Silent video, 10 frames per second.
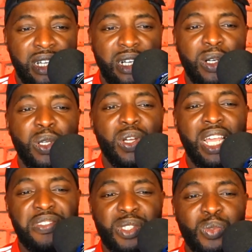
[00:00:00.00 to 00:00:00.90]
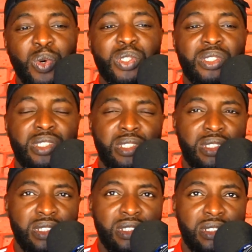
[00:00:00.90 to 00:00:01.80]
Oh, no, left was...
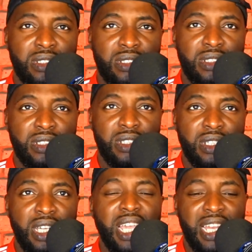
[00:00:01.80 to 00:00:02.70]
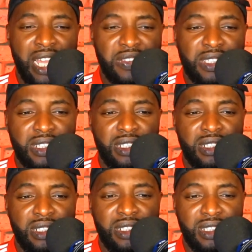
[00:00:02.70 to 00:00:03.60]
Yeah, left,
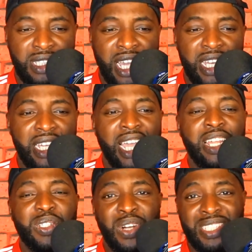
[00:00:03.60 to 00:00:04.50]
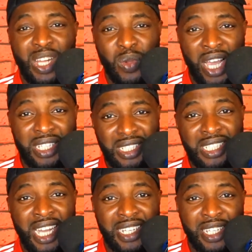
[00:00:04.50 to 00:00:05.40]
Skelly. And on the right side, we had
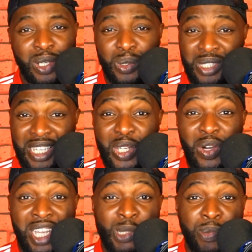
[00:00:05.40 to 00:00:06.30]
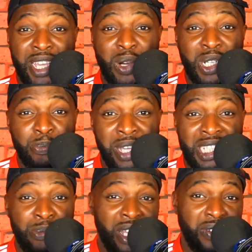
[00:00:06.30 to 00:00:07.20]
Jack Nichols, the youngest player on the pitch.
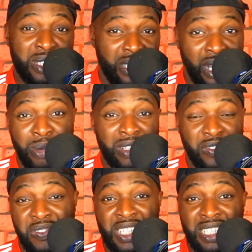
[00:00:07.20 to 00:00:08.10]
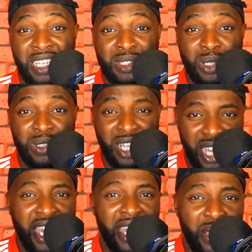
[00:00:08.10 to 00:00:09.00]
I believe he's still about 15 years old.
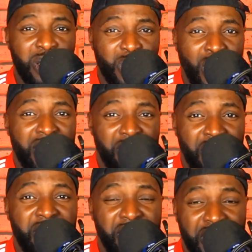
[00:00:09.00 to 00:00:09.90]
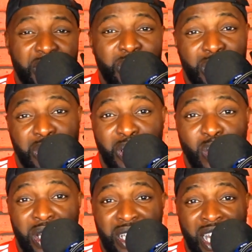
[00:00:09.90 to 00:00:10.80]
He also had a very, very good
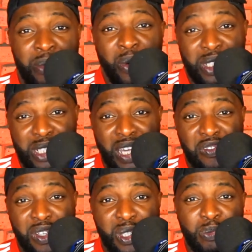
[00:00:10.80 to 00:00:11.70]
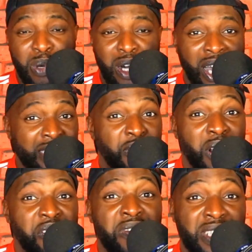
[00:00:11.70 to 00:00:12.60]
showing. He was nervous, but as for a
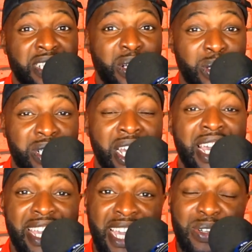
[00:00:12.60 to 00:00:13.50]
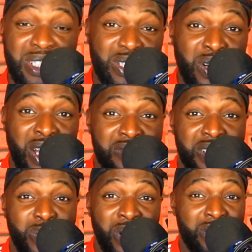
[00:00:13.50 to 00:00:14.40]
15-year-old, he held his ground
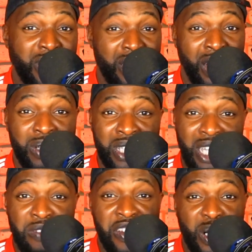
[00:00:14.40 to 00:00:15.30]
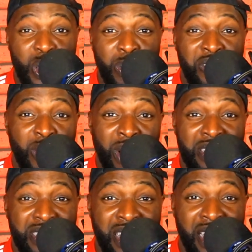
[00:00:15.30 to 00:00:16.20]
very well. So I will give him a very good
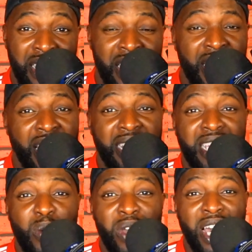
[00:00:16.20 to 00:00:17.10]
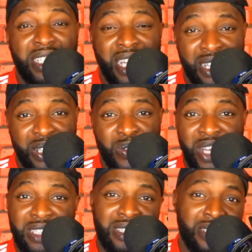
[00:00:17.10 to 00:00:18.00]
performance there. And then we had Declan
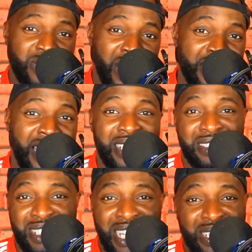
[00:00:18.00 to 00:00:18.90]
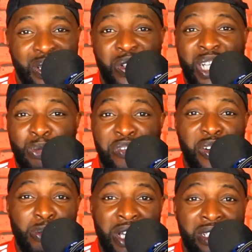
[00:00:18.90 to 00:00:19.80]
Rice. Rice had an all right
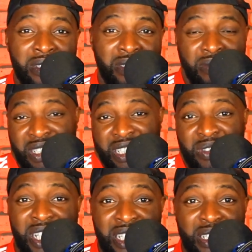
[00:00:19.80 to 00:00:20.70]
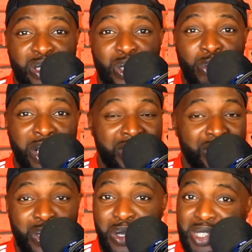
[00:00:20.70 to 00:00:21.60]
performance. He didn't really need to do much.
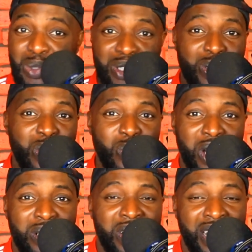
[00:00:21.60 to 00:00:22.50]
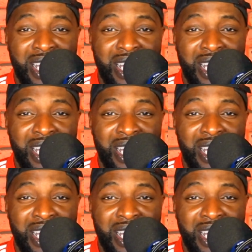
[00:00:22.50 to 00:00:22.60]
His goal, he took his goal well.